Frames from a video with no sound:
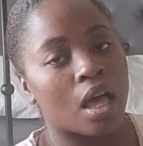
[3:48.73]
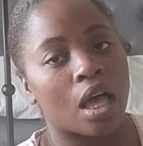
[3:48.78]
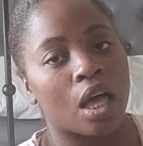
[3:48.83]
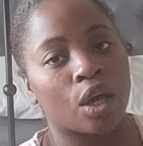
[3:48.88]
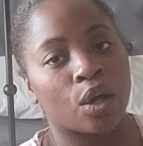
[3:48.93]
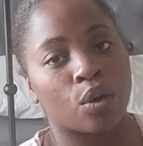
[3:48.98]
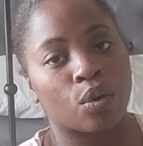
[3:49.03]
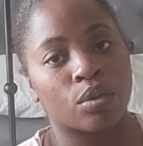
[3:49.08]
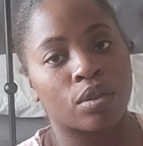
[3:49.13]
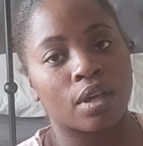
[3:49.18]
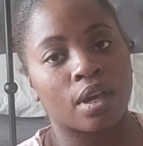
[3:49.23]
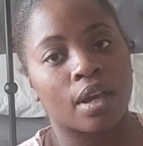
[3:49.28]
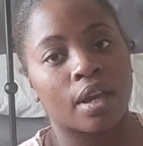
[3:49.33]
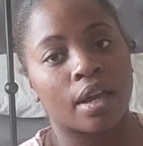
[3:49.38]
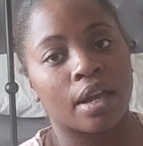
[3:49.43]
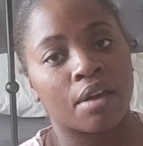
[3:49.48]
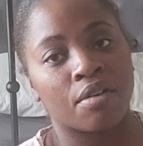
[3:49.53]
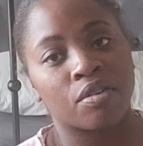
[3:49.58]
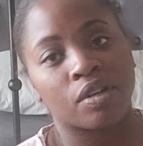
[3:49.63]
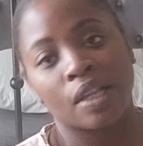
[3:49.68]
I go
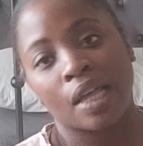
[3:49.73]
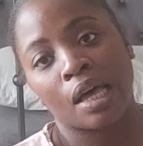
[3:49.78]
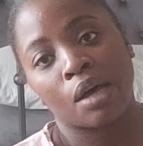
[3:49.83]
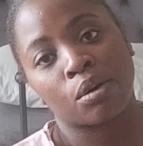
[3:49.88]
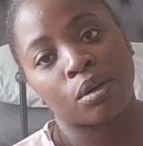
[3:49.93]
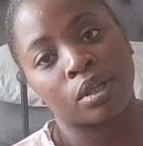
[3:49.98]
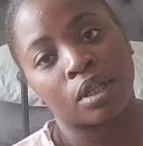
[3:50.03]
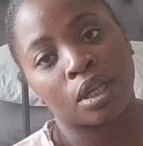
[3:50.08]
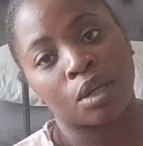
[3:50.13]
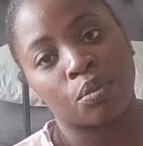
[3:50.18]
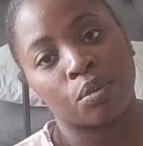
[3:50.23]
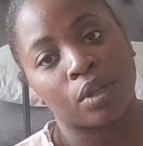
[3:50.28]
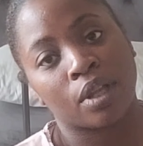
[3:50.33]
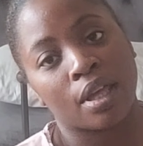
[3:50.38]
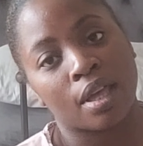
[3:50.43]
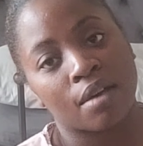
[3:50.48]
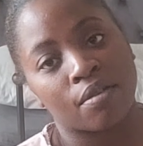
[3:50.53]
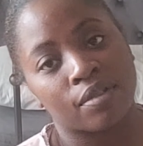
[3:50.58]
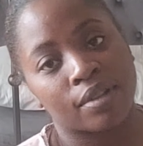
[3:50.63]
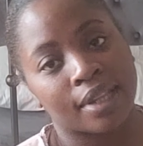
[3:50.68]
there every now and then when
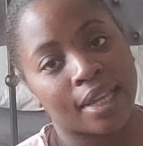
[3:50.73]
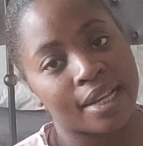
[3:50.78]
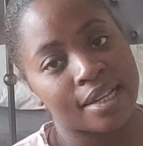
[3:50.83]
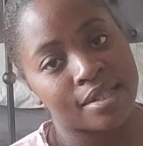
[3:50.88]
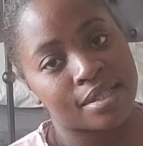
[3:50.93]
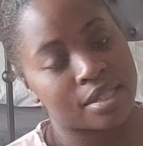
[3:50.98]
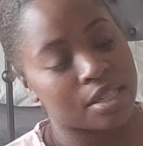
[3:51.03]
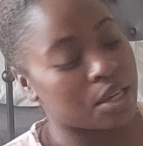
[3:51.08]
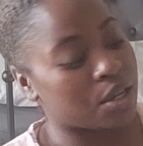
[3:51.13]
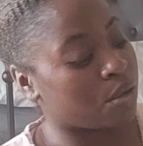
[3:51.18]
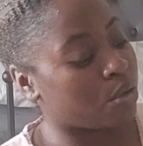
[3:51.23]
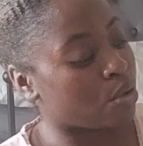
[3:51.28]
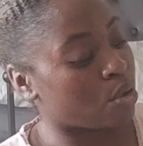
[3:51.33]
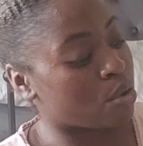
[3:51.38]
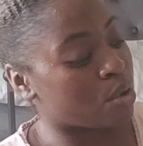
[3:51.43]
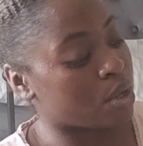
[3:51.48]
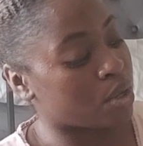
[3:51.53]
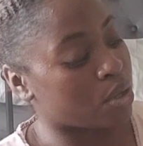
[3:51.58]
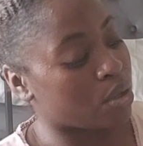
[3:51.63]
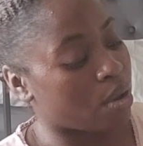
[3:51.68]
they have a nice sale
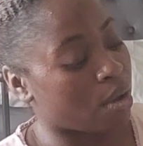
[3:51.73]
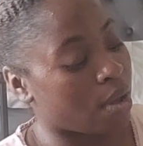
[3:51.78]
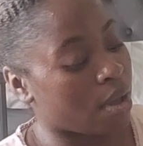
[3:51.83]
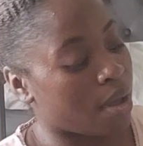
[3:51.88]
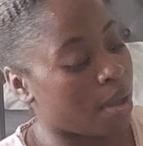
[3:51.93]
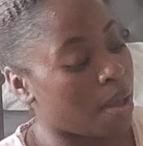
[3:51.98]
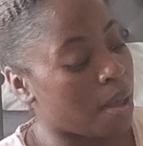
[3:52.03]
going on.